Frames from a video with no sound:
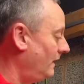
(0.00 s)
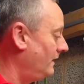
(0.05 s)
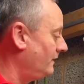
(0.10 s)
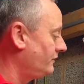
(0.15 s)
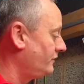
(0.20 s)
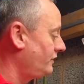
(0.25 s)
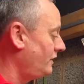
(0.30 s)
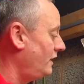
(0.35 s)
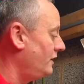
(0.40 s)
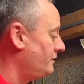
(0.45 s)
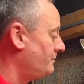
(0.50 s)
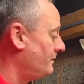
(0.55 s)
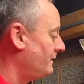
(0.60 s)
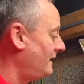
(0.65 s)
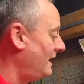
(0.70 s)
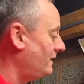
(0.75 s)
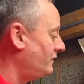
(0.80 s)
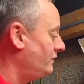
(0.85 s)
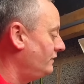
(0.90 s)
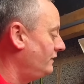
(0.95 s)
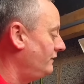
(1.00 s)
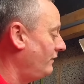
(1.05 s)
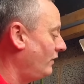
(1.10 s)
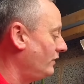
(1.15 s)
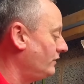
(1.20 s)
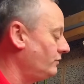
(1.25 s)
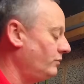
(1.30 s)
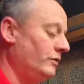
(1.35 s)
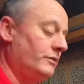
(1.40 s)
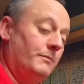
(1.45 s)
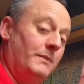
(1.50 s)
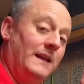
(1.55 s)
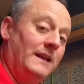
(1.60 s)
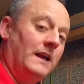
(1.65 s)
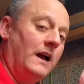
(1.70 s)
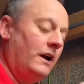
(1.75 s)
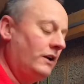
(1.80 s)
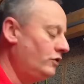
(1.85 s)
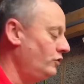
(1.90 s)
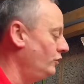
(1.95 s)
A surge protection device would
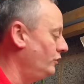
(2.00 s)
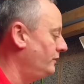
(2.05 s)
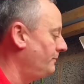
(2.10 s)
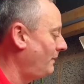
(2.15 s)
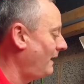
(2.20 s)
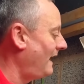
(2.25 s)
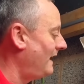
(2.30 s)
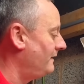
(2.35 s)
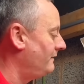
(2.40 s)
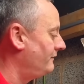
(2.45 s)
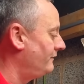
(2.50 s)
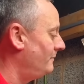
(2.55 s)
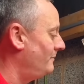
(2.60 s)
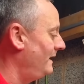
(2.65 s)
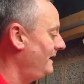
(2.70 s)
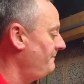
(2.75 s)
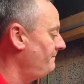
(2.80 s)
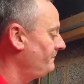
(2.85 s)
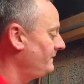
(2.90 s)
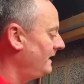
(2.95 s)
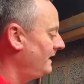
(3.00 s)
be a good plan for me.